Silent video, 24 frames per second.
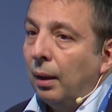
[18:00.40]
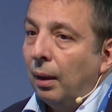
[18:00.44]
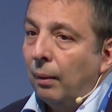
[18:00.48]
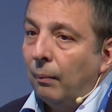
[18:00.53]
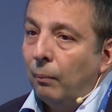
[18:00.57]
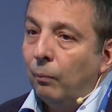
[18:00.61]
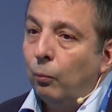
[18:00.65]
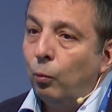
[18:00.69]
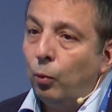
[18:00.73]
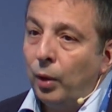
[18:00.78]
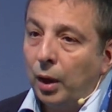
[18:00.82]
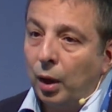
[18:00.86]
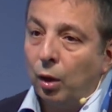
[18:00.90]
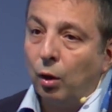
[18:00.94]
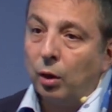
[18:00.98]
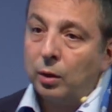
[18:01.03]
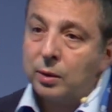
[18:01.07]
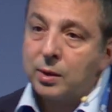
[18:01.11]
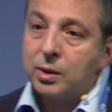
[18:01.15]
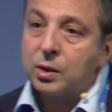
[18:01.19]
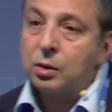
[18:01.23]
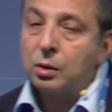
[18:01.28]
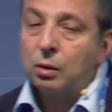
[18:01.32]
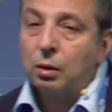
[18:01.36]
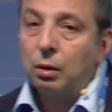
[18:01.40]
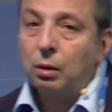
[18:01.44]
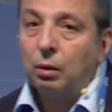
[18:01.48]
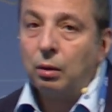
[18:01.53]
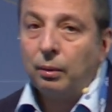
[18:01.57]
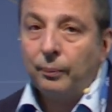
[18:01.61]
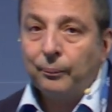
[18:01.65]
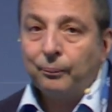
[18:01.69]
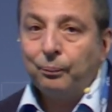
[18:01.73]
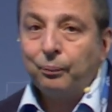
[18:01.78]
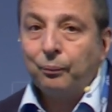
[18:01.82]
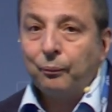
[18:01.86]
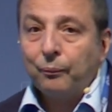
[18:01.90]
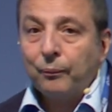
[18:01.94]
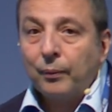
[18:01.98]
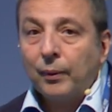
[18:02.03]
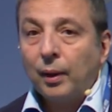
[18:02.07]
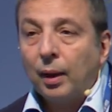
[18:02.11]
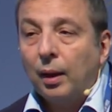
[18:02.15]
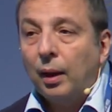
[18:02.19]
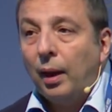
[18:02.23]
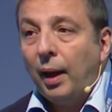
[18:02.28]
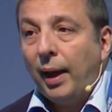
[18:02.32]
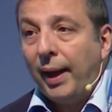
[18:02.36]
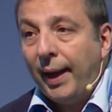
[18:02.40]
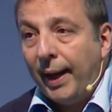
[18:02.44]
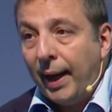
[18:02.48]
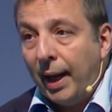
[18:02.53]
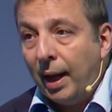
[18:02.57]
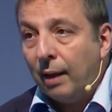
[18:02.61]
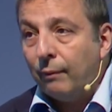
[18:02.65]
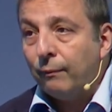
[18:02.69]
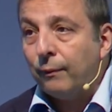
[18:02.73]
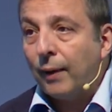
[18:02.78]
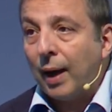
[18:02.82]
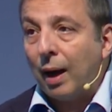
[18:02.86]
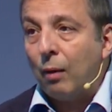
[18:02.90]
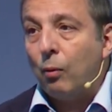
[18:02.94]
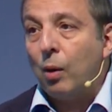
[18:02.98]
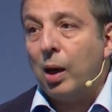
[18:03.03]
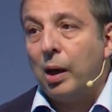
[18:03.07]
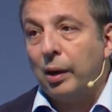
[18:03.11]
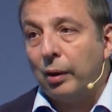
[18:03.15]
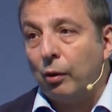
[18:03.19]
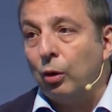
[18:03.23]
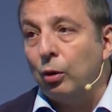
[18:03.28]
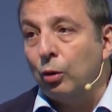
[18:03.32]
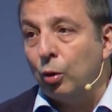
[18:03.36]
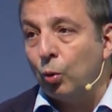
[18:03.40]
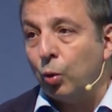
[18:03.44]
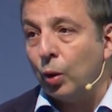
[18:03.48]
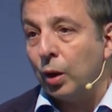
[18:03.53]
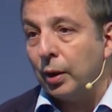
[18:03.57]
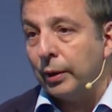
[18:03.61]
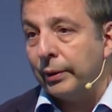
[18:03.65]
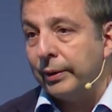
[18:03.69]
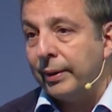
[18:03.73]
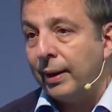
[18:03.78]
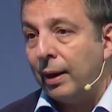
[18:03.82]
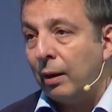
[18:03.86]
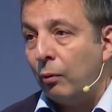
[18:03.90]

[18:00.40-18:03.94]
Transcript: we also have our own quota.